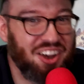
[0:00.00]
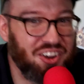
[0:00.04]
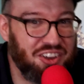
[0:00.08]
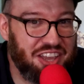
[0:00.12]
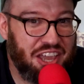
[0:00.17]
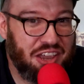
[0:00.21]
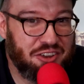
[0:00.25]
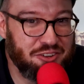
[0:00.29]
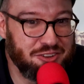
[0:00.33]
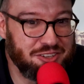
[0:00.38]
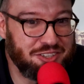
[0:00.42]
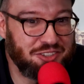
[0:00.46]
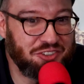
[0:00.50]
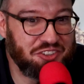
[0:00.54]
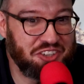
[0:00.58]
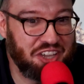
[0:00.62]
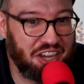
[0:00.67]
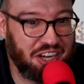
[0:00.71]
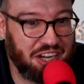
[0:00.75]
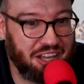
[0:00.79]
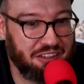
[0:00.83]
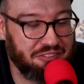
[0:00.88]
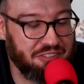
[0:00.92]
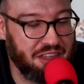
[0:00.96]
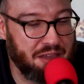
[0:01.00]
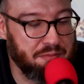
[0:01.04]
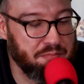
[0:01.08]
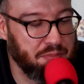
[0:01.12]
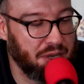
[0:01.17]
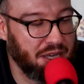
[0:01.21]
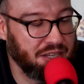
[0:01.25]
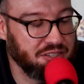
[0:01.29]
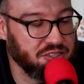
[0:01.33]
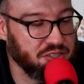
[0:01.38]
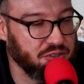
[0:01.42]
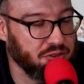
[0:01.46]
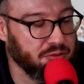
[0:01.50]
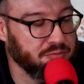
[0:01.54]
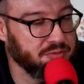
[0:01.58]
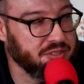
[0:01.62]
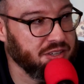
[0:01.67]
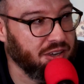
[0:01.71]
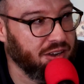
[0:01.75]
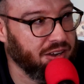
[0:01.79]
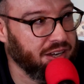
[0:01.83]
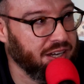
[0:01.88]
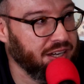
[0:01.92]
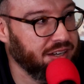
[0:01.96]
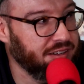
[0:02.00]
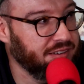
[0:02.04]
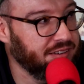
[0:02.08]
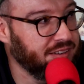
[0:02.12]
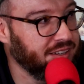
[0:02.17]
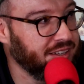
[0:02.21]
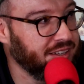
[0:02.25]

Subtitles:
Oh yeah, you're still young enough that bugs you. I'm sorry.